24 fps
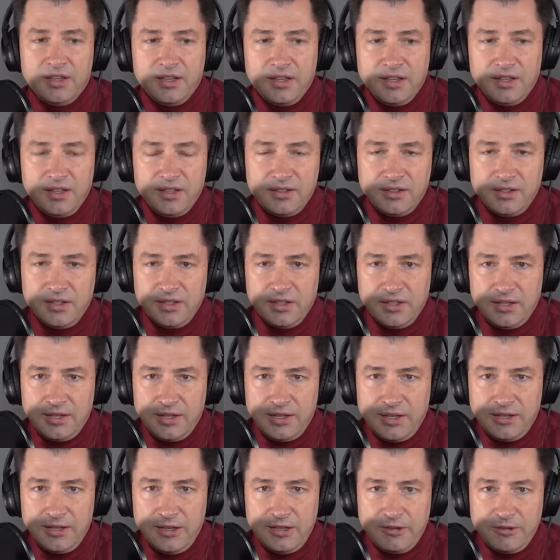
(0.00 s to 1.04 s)
And
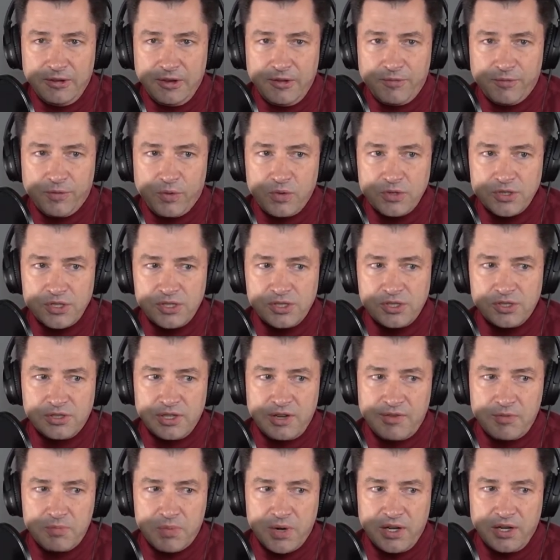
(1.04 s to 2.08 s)
it forces
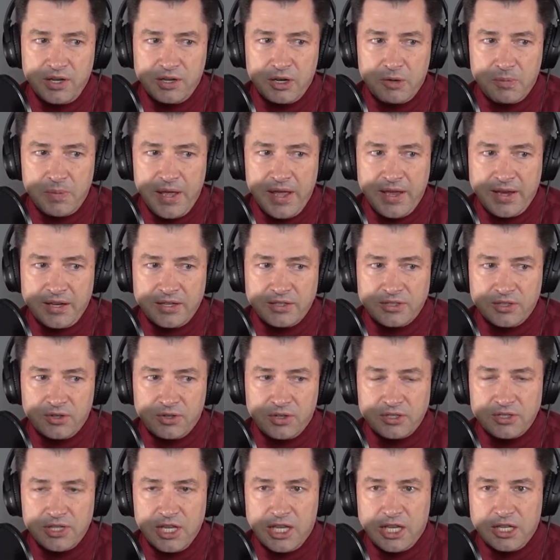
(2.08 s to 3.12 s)
everybody to go back and sort
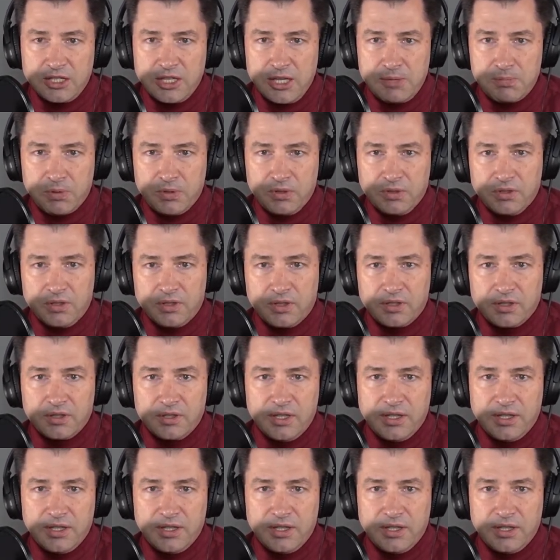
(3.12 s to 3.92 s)
of take a deeper look.